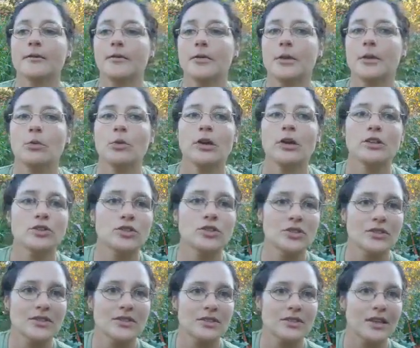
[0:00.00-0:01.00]
which
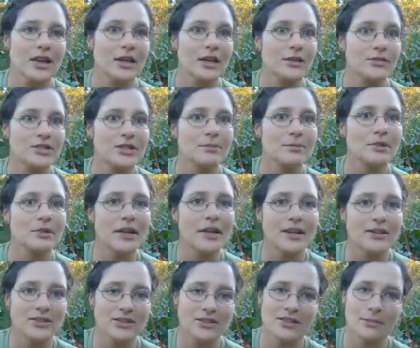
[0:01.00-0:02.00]
kind of
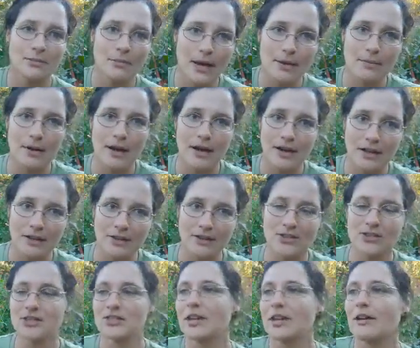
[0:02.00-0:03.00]
symbolizes, in my mind, at least
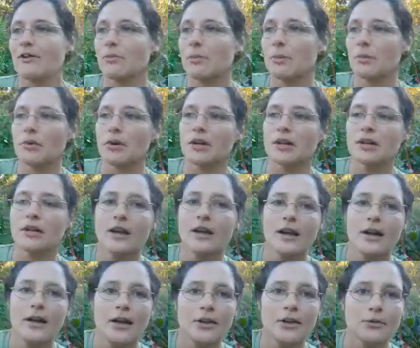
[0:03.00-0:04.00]
this is how I remember it,
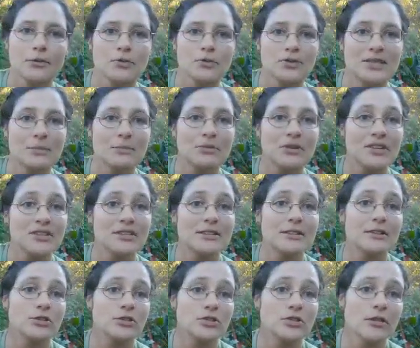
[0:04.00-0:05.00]
it symbolizes
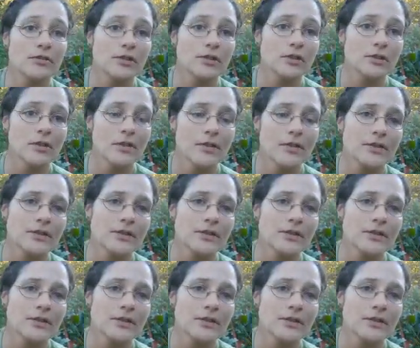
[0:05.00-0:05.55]
a shovel.